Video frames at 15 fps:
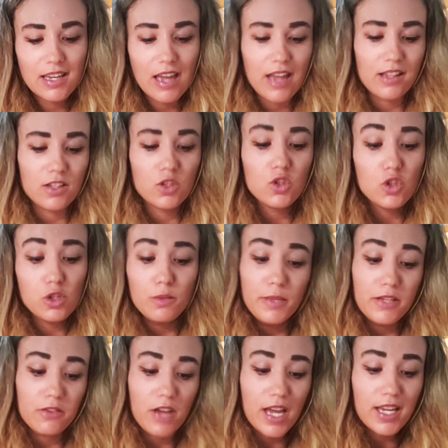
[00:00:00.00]
and to be
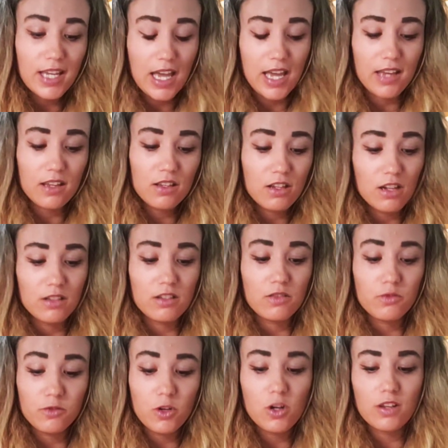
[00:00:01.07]
frank, I can't
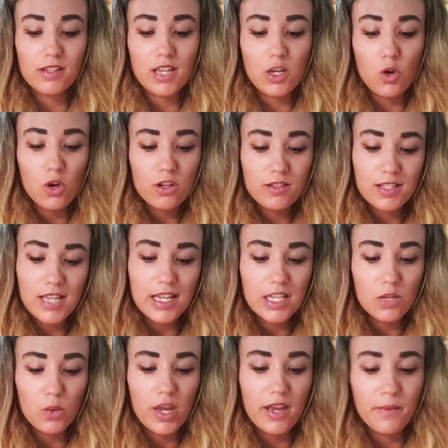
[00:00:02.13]
afford a horse
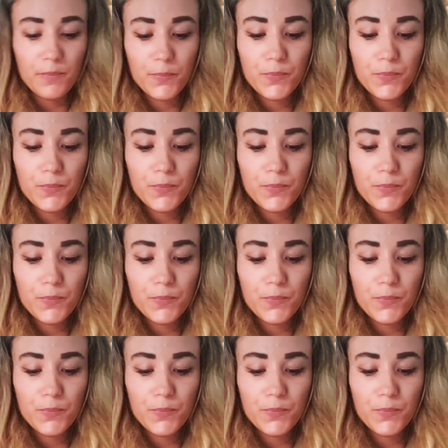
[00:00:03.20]
anyway.